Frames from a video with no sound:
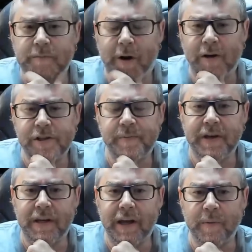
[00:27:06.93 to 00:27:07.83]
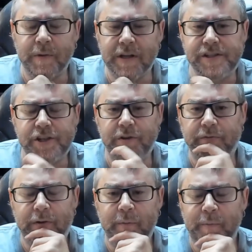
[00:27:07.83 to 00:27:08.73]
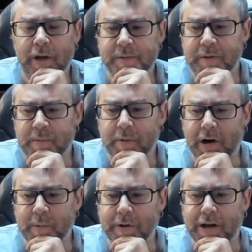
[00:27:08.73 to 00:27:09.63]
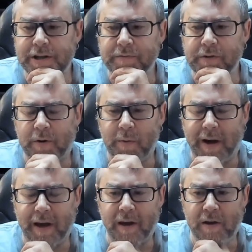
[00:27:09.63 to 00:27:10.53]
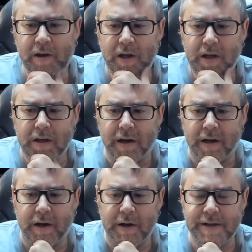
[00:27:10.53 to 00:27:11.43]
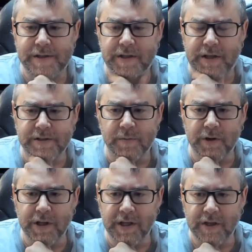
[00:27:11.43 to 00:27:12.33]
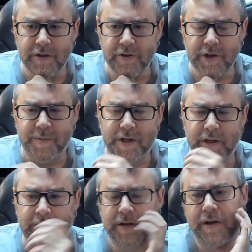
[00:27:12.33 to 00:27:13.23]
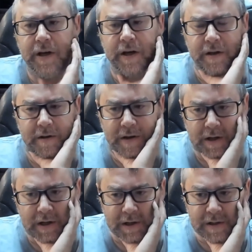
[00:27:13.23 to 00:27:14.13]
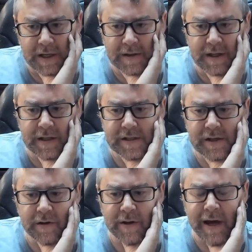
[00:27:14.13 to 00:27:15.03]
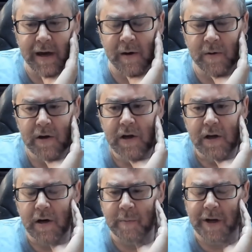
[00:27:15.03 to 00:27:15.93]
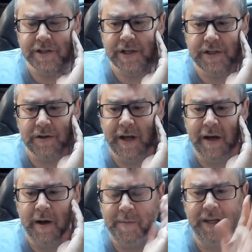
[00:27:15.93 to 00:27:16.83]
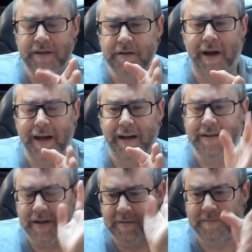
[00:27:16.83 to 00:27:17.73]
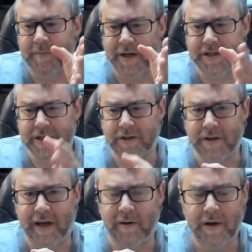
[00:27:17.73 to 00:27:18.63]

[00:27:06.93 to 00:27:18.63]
Martin's been helping us too. Has been part of the project for a while. Hasn't really contributed anything until now, or much until now. I mean, not anything, much until now.